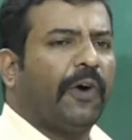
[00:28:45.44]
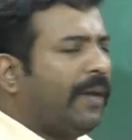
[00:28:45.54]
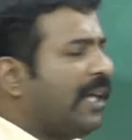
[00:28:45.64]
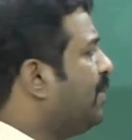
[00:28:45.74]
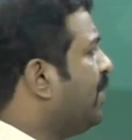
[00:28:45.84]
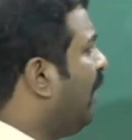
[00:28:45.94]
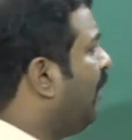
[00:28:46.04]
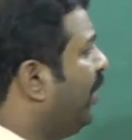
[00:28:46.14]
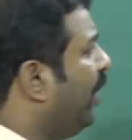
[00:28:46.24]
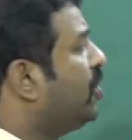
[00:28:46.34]

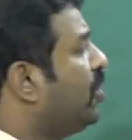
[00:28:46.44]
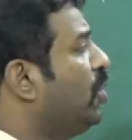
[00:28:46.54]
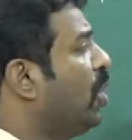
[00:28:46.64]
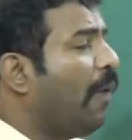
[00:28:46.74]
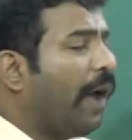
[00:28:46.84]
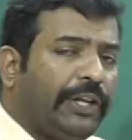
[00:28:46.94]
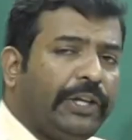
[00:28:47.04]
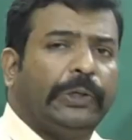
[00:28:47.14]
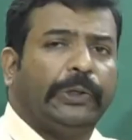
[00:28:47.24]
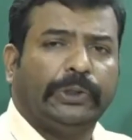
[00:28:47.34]
So now
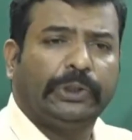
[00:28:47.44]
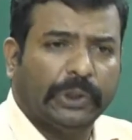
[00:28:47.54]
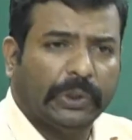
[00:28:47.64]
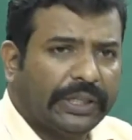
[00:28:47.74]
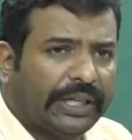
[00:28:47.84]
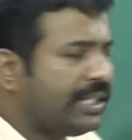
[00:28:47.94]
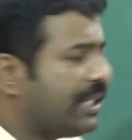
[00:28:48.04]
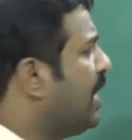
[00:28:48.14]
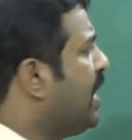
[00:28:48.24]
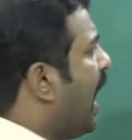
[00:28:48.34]
I need to show
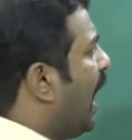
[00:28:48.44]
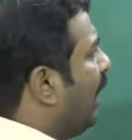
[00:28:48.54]
that